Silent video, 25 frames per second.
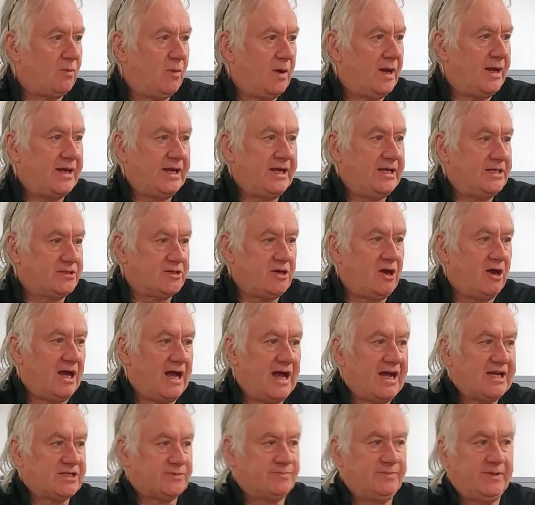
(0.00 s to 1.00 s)
way. He's not
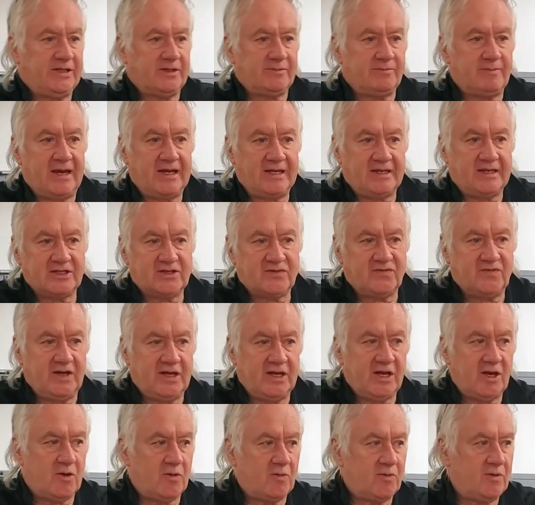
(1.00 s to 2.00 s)
asked me to make this
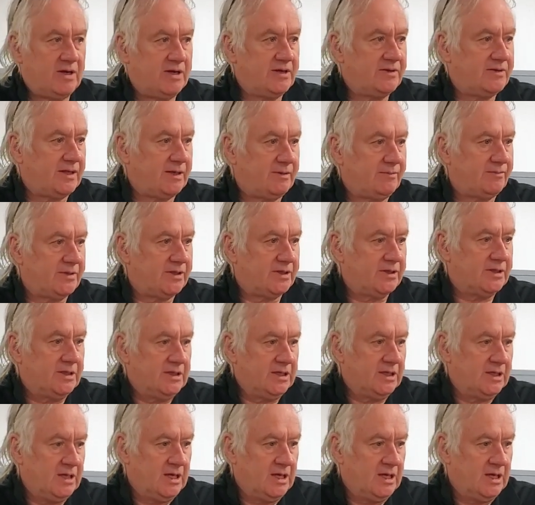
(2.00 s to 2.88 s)
video or anything, but